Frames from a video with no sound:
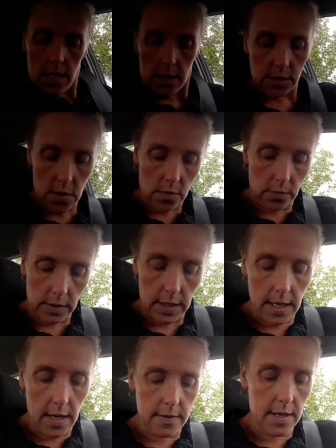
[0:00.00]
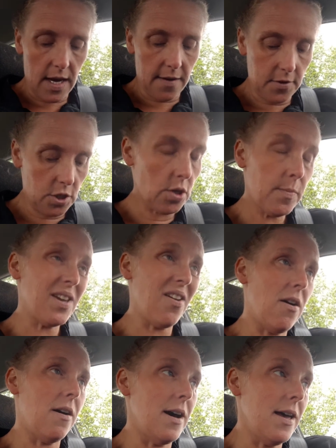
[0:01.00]
So yeah, that oven should be
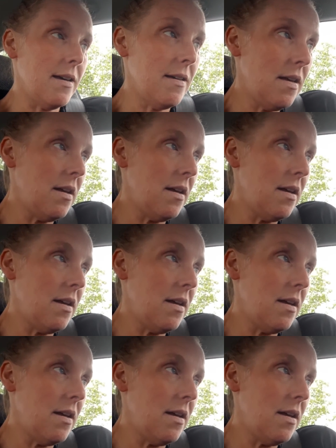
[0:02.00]
hot.